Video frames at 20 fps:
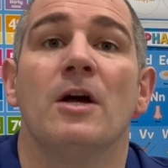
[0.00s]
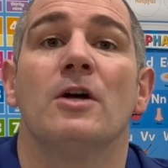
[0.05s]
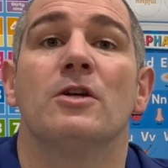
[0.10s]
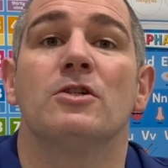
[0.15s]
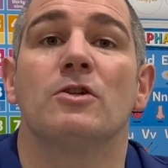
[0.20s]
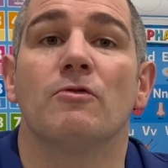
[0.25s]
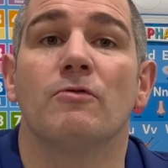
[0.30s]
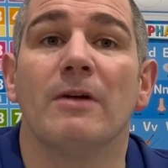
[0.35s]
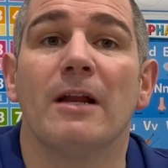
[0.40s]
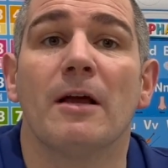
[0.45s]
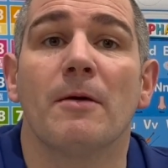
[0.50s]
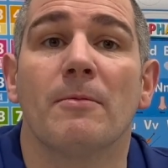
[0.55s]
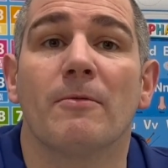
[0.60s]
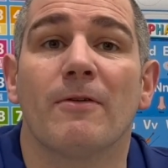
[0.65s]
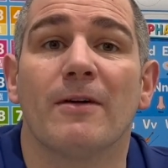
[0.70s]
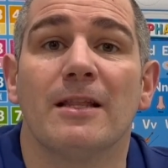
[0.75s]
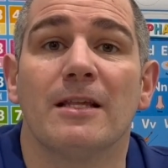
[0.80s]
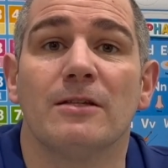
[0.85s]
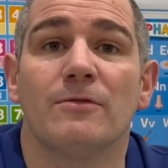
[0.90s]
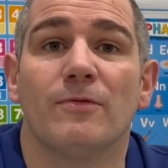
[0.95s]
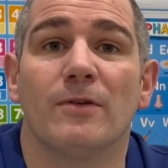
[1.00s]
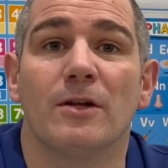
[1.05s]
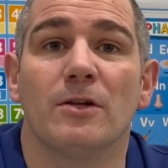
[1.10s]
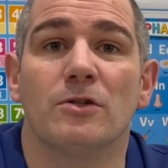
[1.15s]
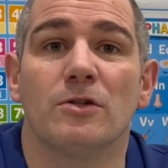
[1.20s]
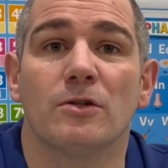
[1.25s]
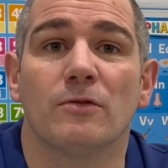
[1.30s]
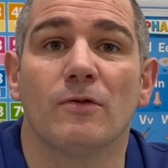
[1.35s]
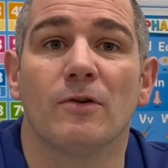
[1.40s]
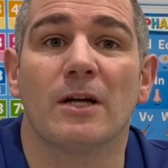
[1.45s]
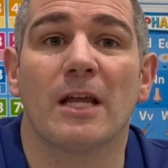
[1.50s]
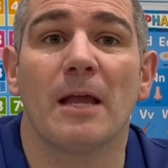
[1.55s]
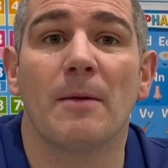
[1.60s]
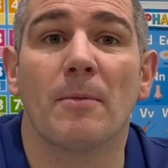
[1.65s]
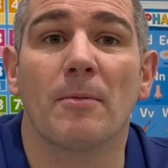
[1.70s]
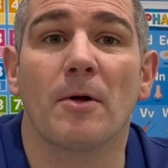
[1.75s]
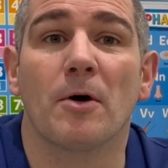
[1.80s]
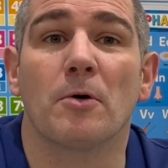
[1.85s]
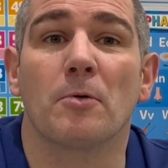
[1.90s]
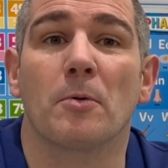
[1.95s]
So I really hope you find these videos useful. Keep
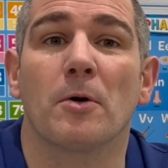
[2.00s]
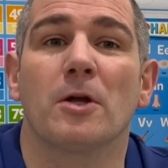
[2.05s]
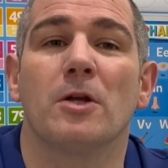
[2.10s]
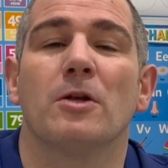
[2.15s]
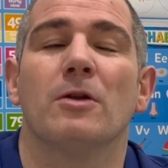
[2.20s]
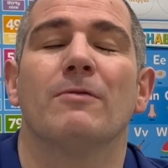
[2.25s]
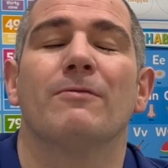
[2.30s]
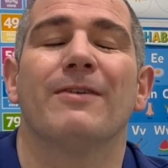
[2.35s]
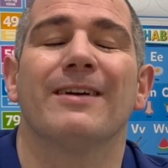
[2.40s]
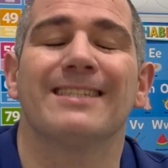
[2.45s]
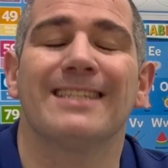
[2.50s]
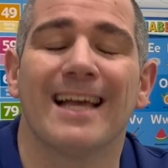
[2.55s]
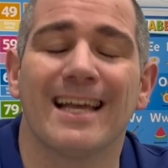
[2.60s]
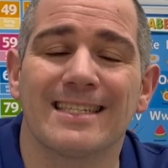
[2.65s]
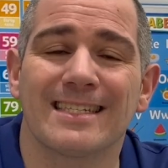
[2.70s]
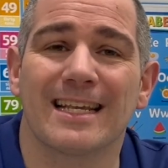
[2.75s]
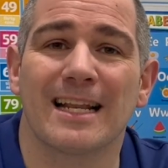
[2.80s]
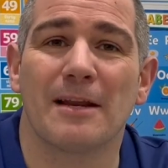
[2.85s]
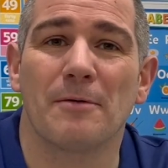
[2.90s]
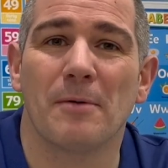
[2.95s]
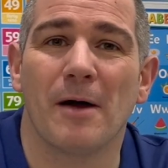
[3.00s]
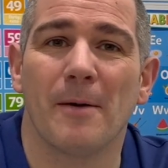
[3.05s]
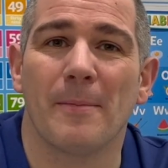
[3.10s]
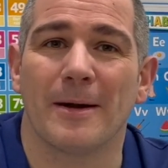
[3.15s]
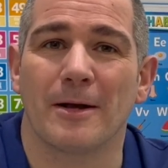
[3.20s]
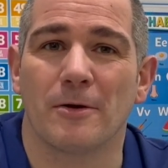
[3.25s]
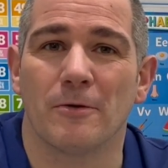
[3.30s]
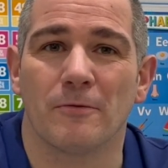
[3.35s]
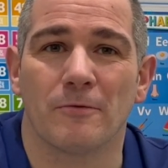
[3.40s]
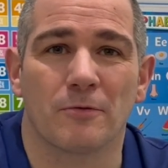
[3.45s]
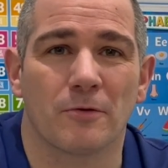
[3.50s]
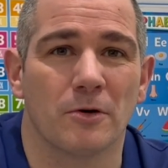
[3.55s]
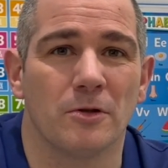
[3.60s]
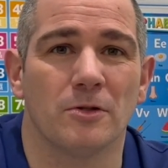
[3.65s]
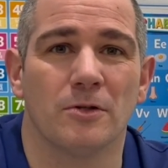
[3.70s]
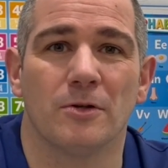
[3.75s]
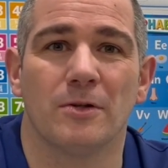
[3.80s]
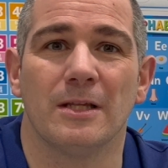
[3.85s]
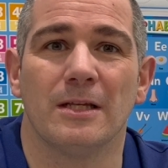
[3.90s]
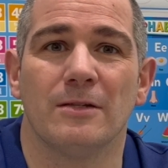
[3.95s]
up the hard work. You're doing fantastically well by going through
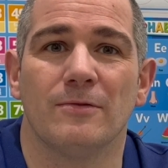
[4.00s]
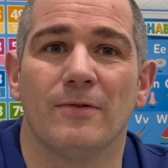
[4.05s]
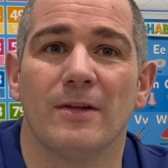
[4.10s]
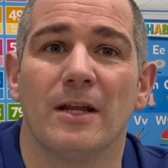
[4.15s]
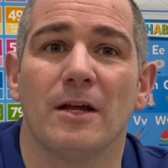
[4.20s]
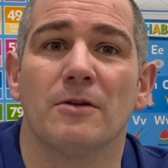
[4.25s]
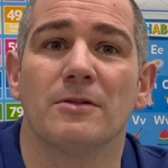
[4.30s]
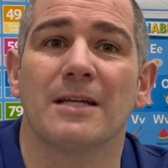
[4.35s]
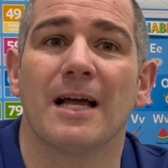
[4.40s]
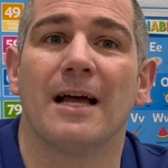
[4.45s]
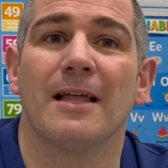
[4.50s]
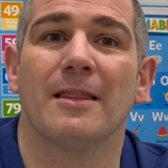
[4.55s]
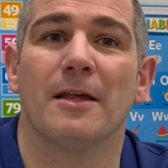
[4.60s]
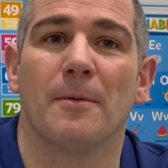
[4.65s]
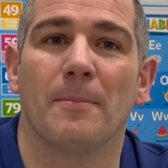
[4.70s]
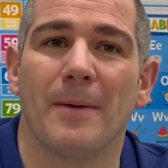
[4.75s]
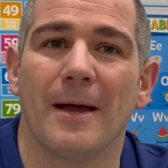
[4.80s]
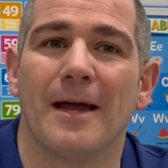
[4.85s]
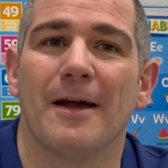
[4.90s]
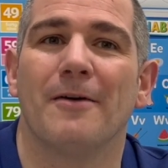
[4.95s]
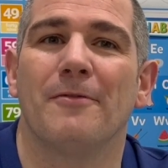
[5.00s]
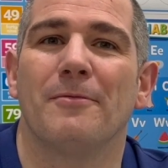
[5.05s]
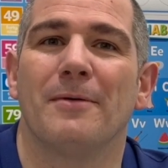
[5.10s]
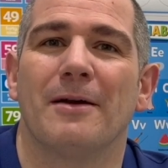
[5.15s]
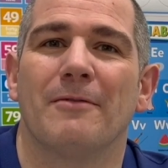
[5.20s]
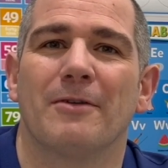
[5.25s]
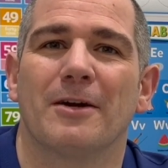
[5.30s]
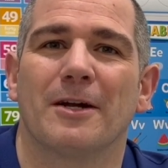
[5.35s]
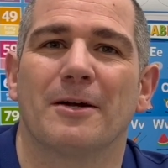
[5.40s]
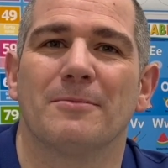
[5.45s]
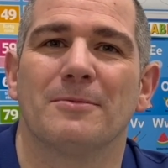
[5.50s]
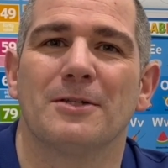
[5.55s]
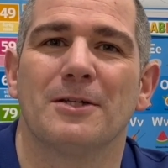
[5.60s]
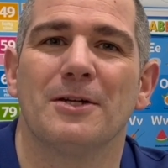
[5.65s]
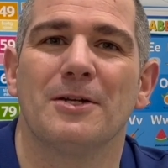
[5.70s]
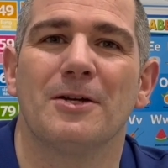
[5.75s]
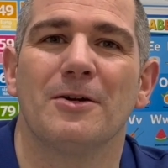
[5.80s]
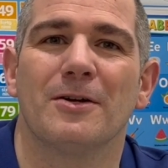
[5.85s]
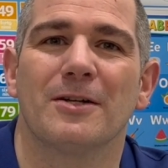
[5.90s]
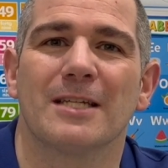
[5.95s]
and doing these videos, and they'll pay off whenever it comes to
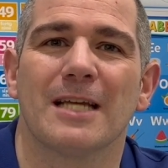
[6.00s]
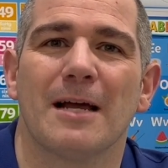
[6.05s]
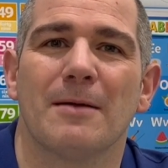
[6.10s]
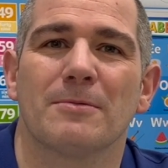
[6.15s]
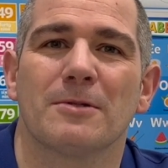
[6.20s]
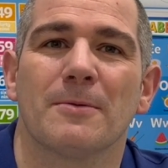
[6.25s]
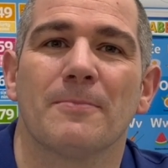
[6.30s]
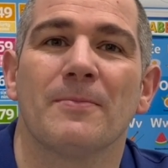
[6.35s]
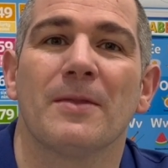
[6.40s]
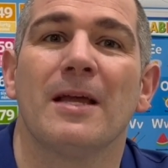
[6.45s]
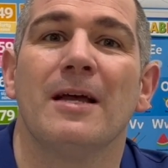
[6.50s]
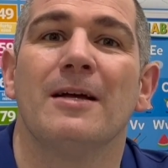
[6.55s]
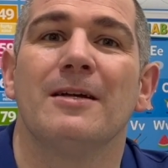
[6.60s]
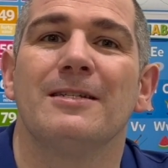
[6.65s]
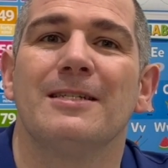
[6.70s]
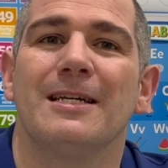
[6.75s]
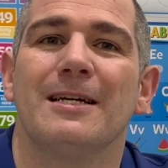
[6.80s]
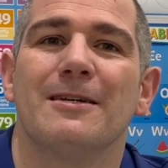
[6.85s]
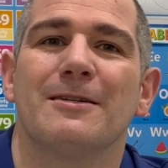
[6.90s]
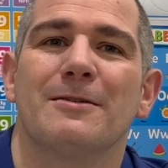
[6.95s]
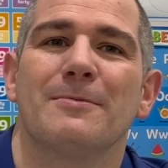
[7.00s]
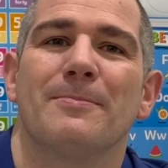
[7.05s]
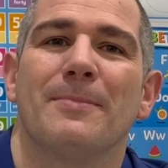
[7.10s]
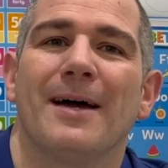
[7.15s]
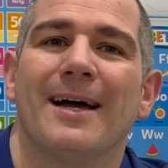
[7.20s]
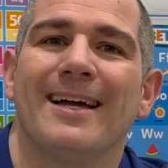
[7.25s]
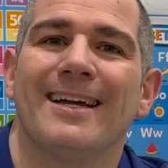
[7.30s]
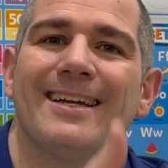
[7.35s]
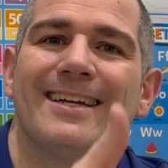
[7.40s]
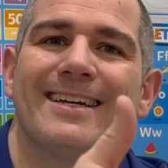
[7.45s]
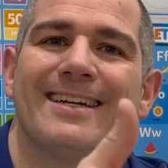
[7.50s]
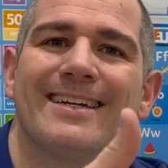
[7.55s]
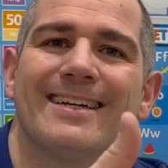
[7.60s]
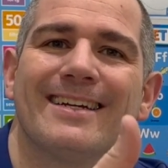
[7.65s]
doing your exams. Cheers. Bye.